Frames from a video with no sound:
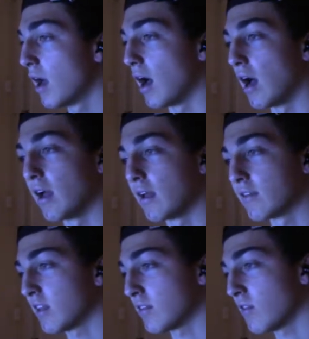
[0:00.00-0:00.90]

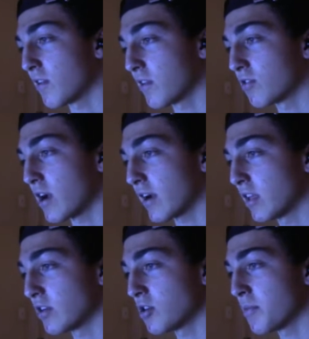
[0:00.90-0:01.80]
Assist using a striker,
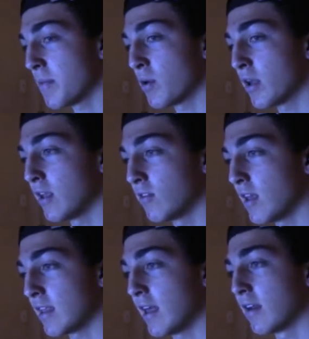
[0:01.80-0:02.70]
that should be pretty
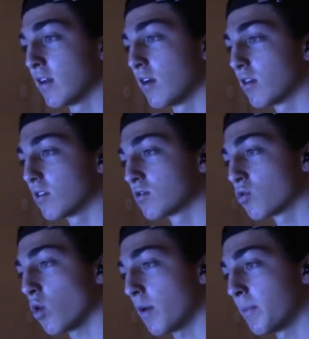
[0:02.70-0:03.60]
easy, and then
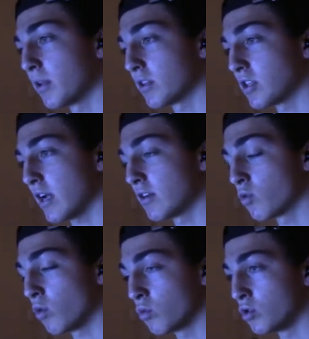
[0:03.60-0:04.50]
squad building challenge,
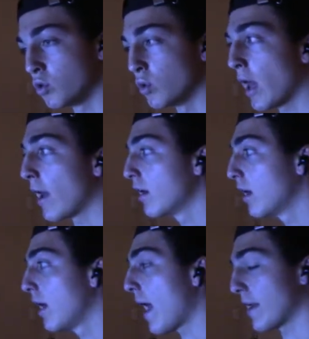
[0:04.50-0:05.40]
we'll do that
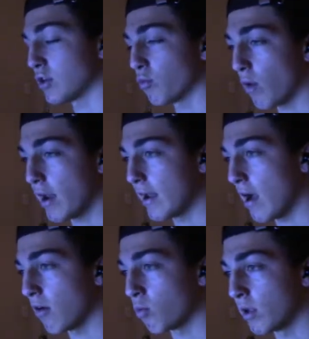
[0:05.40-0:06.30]
actually right
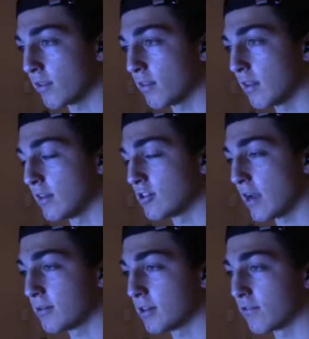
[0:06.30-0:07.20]
now with the
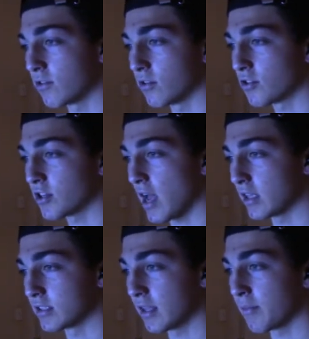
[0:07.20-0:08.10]
Shapeshifters
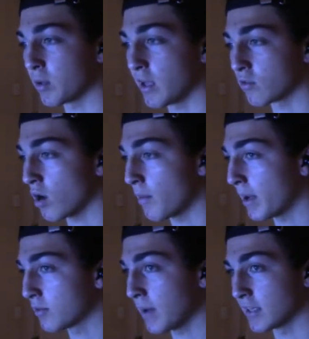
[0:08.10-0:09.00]
challenge, and then play a squad
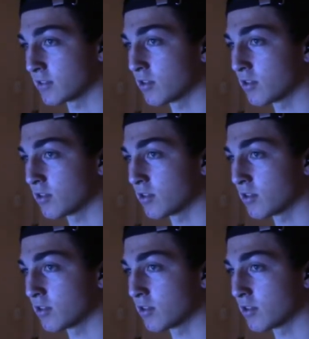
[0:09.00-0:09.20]
battles match.